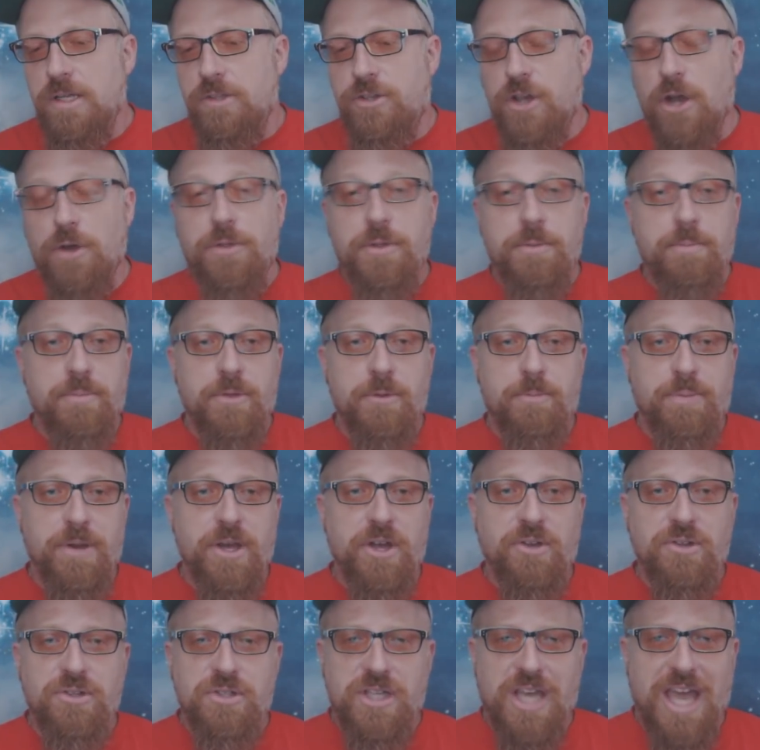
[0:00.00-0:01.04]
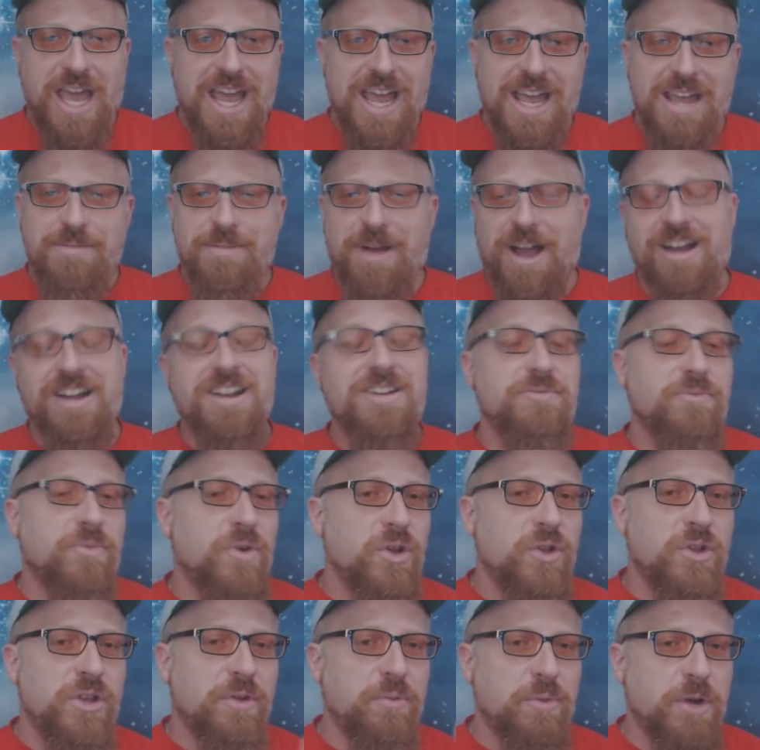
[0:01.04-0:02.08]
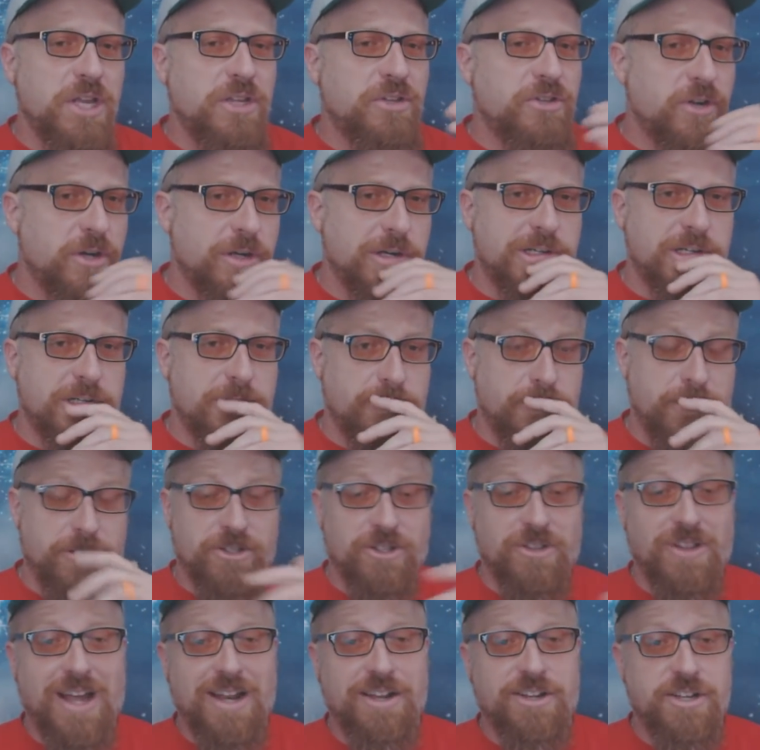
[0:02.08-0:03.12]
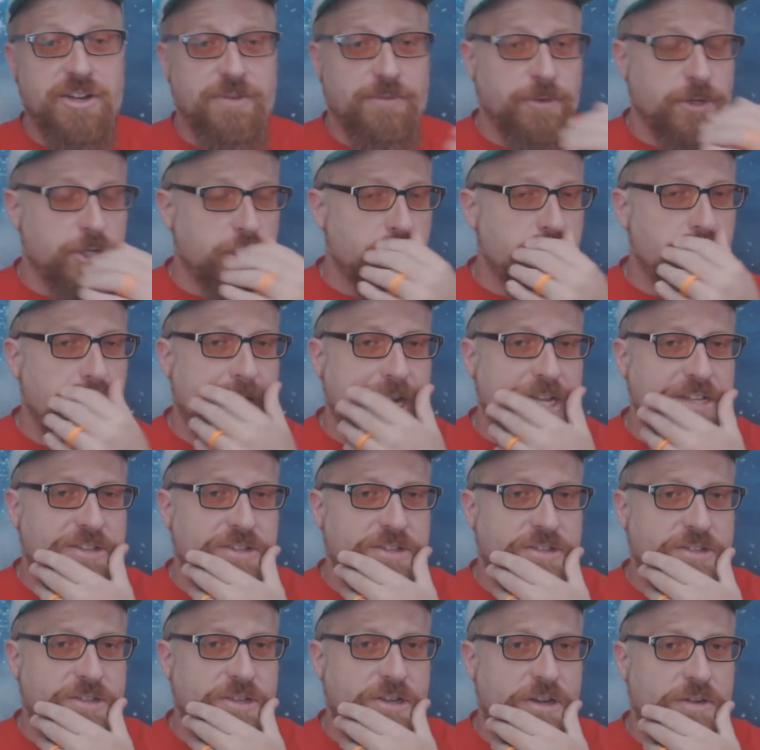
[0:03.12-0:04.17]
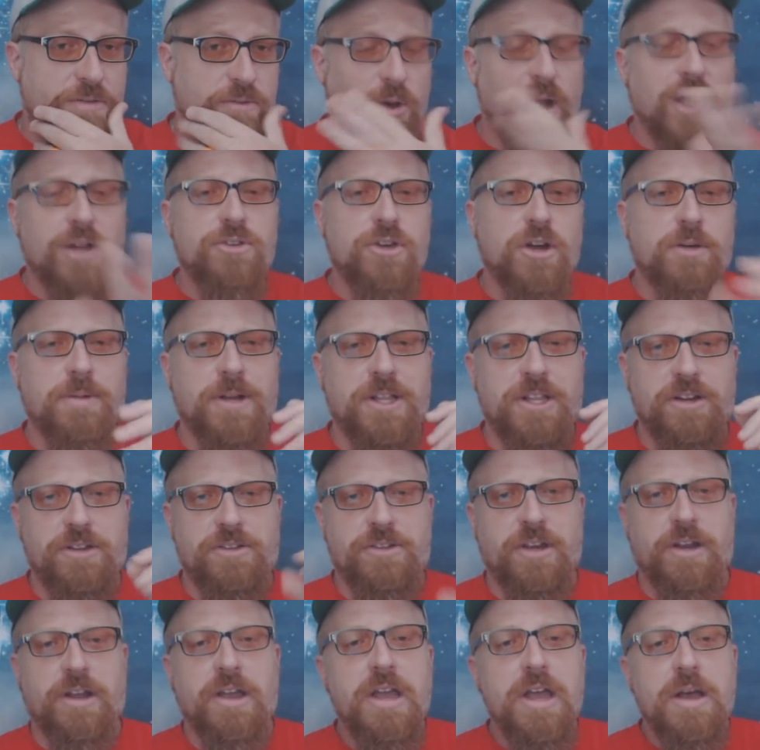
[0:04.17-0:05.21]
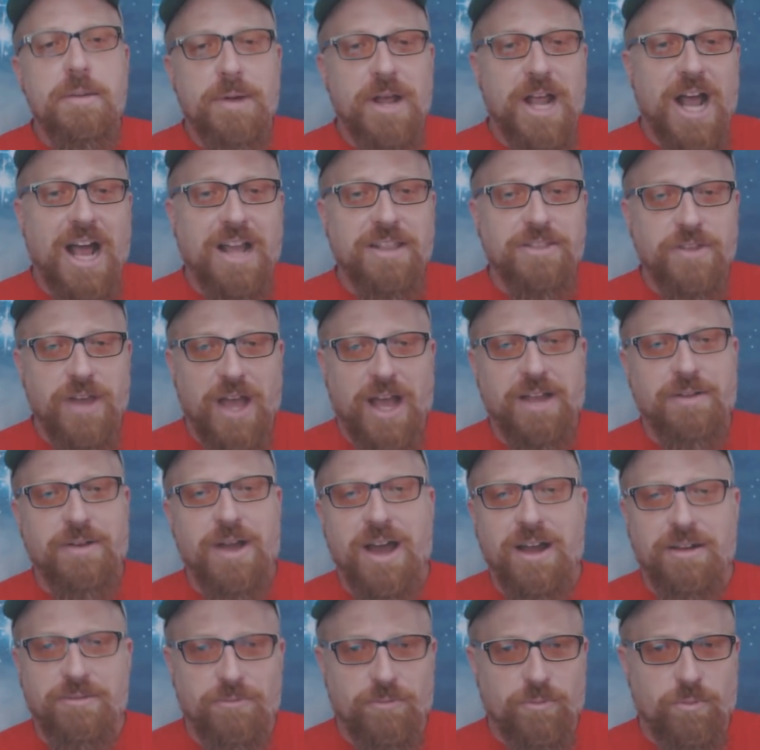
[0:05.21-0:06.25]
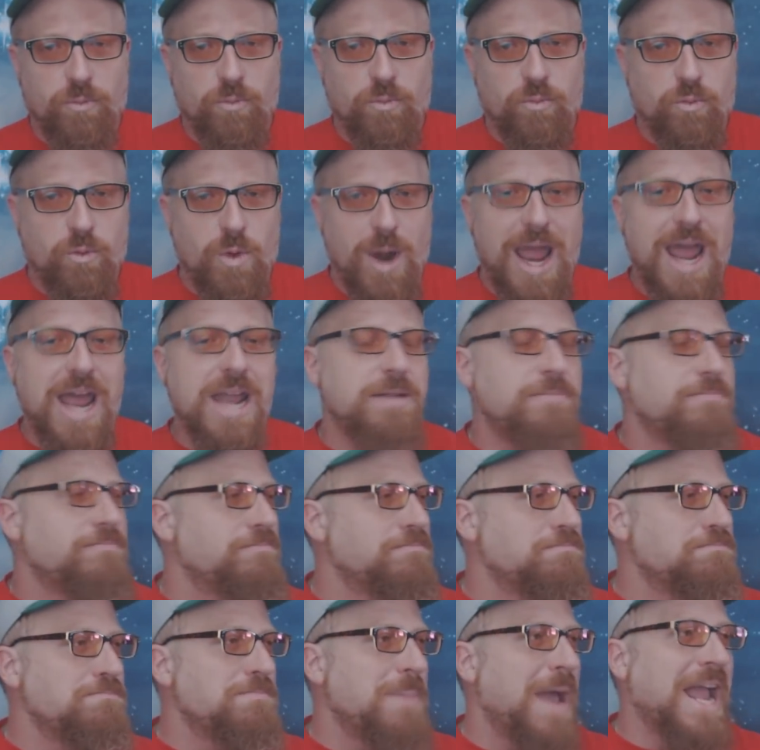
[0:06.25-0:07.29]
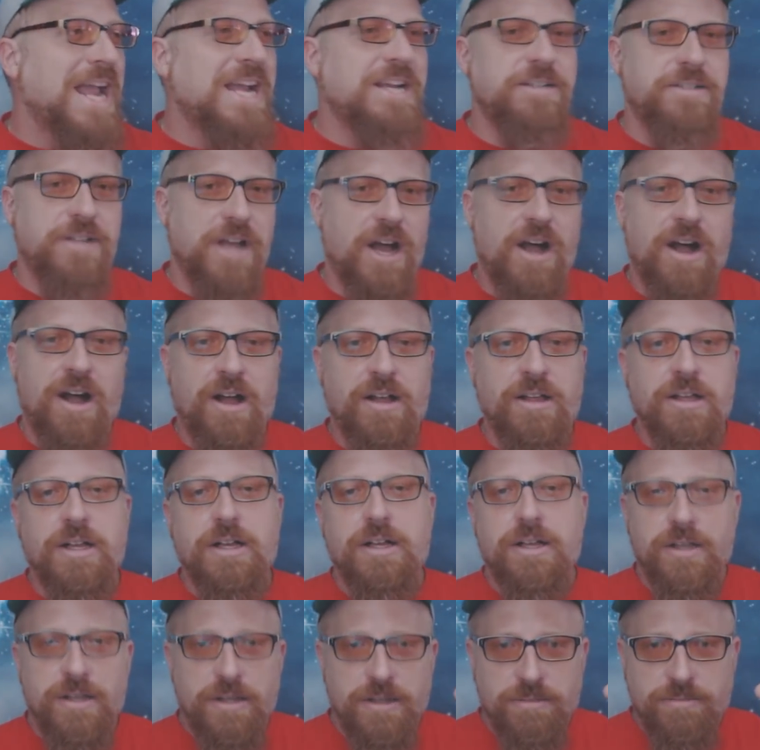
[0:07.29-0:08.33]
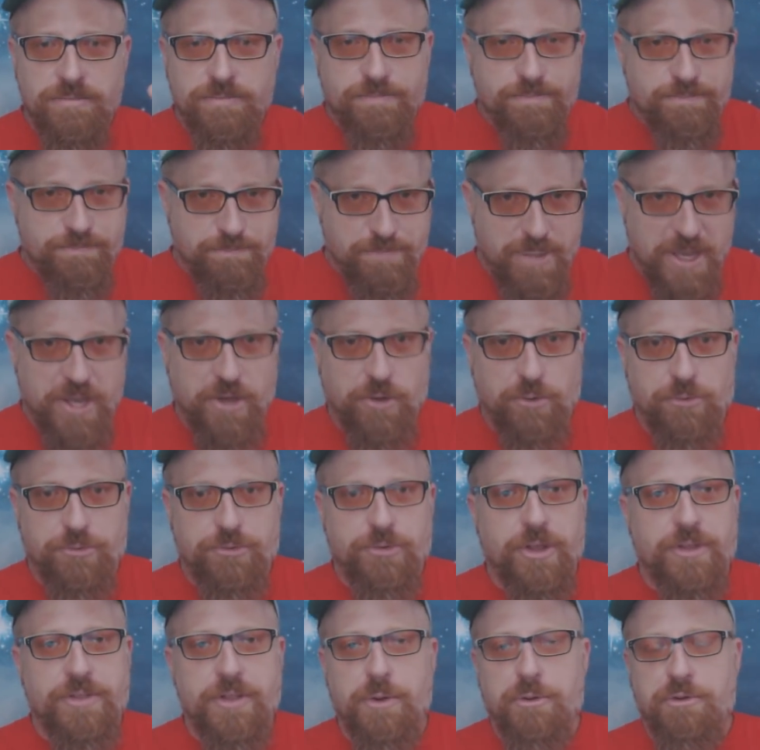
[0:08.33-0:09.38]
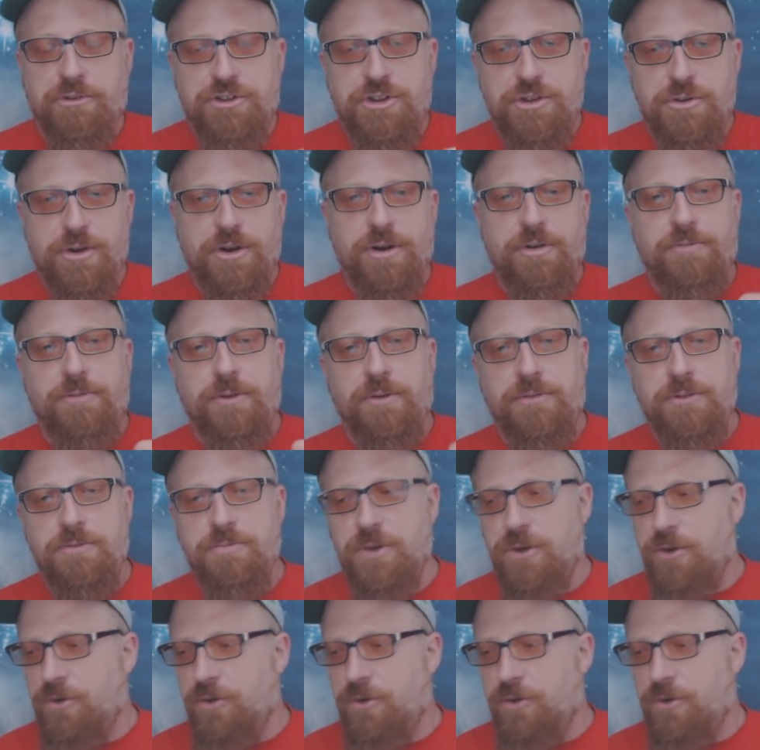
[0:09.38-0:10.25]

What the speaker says: So the pills came. I didn't really research. There's a lot of different strains and stuff. Well, I'll talk about that in a second. But I got red Mangda pills, and they were 250